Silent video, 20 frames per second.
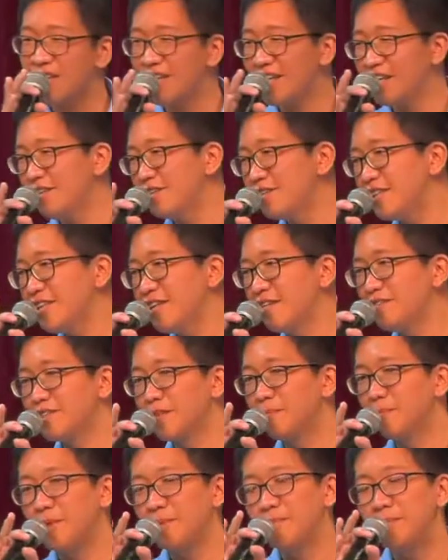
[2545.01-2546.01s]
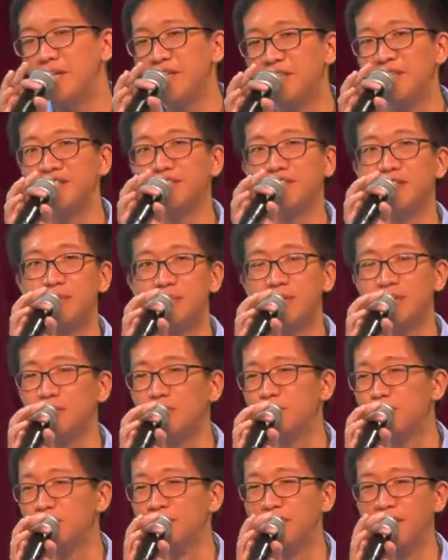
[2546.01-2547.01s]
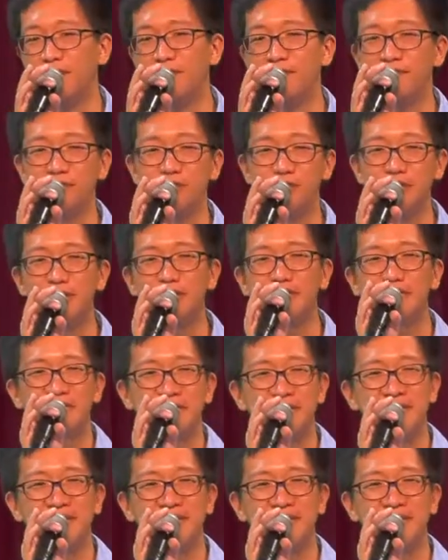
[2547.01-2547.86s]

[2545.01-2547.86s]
Can you think of some people in the scripture who love rules?